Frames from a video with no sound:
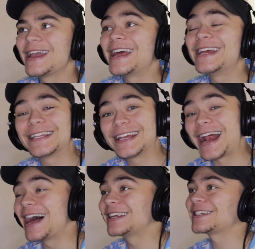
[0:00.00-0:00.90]
And
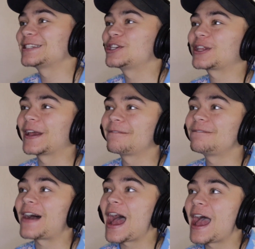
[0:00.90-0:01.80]
it honestly took like
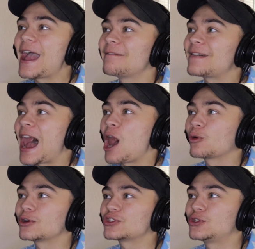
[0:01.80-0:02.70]
5
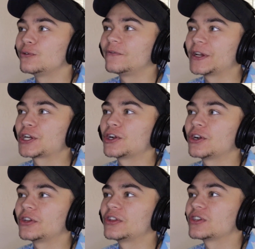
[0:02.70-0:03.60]
hours to
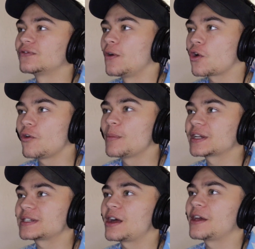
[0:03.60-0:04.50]
figure this vocal
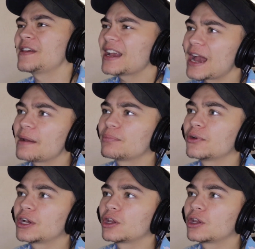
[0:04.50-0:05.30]
mix out. I think I got it pretty